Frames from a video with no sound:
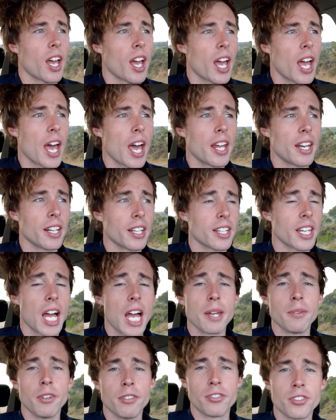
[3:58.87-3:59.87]
had a
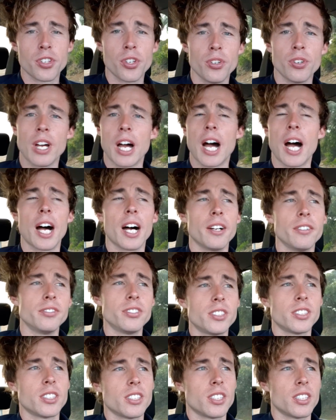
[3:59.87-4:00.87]
game of two
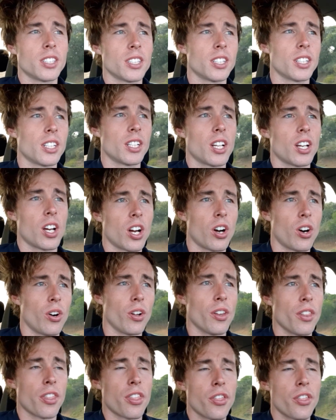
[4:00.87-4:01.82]
halves on